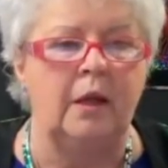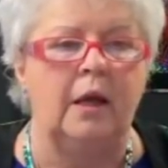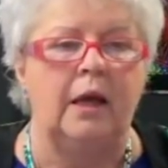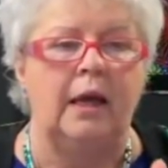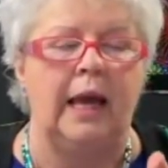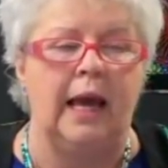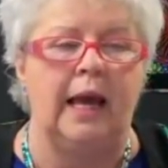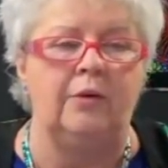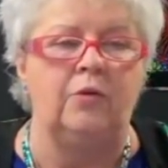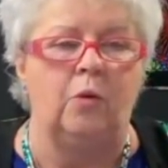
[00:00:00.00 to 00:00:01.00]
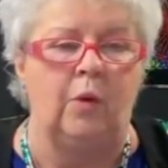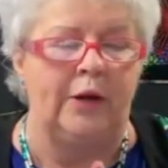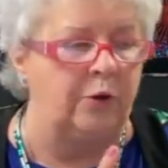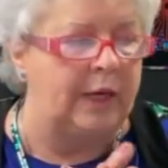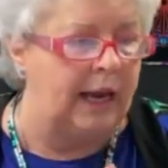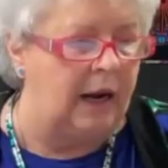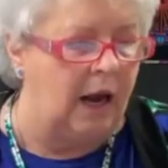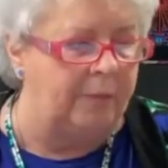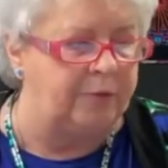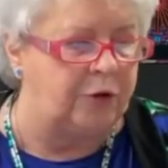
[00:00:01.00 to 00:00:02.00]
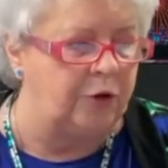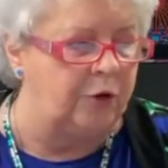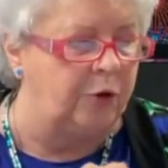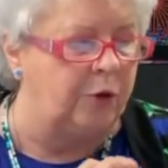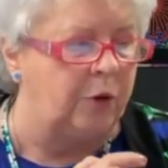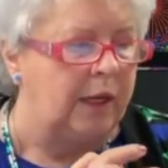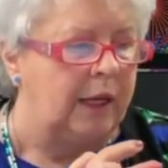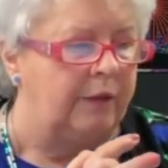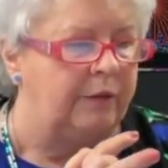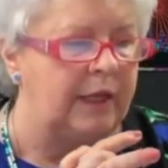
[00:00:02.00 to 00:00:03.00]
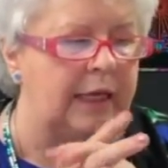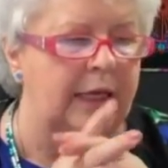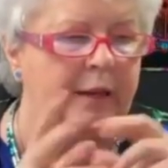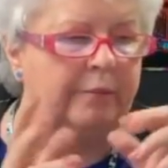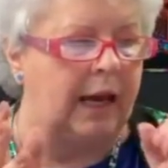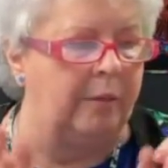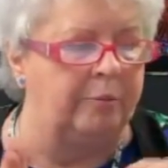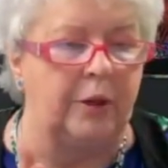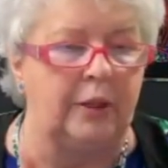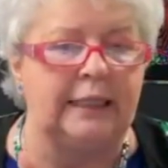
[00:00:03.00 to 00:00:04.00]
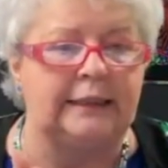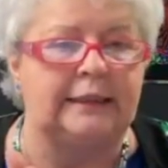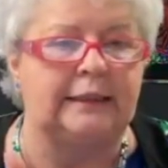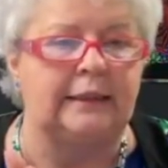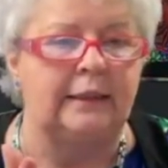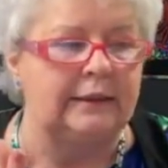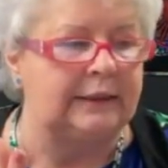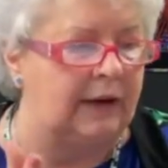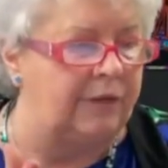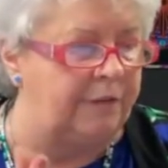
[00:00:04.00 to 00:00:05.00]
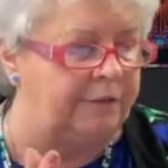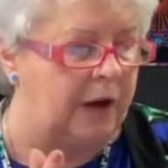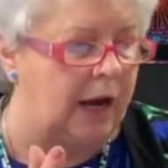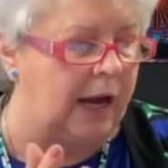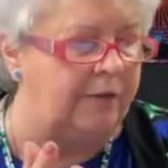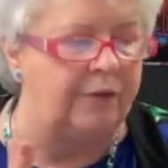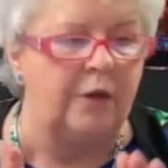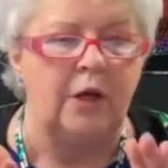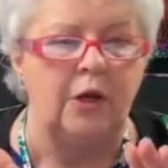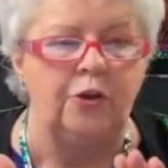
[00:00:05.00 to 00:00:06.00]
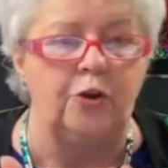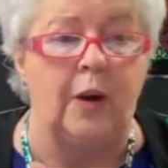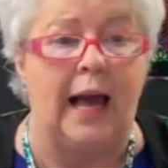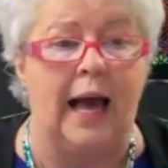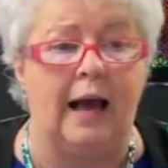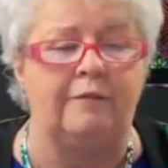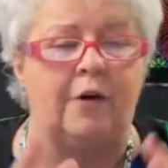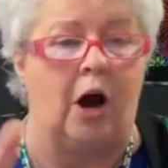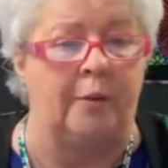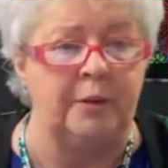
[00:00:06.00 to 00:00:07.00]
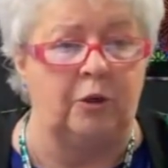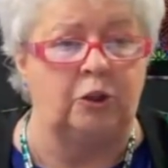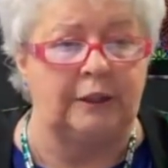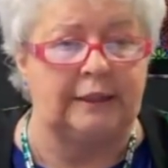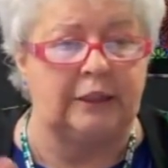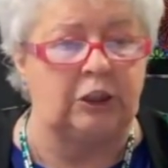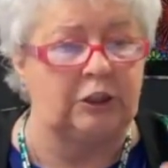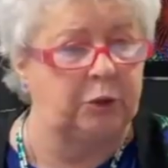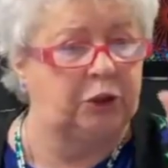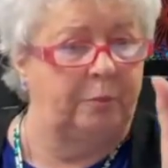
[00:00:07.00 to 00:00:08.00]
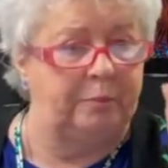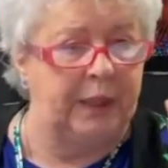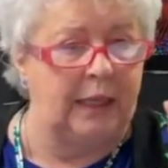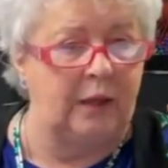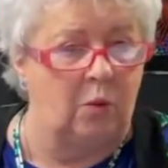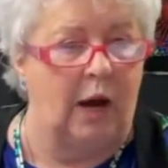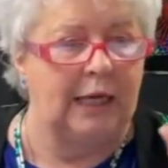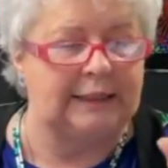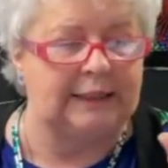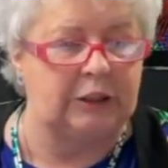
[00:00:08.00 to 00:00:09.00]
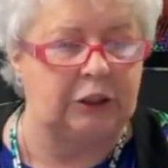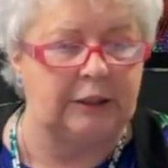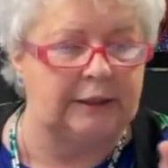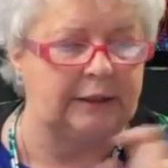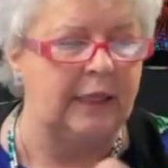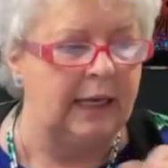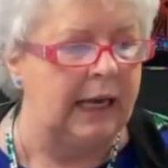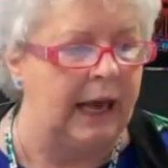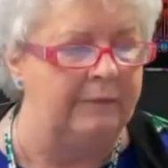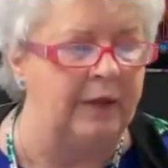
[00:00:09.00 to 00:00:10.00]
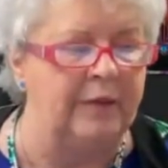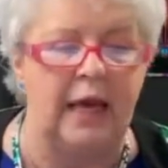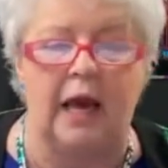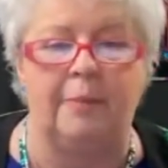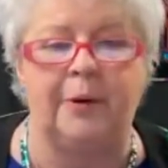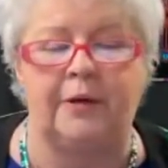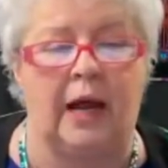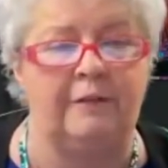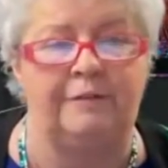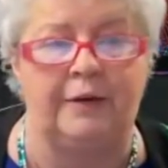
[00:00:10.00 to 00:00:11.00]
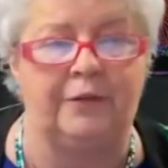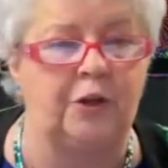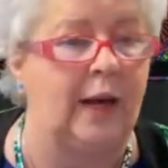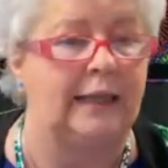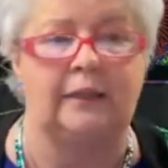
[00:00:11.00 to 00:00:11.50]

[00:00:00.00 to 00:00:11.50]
and when you get up to the uh, Brilliance 75, you have Omnimotion stitches, which are big, wide stitches. And then the Epic 95Q has it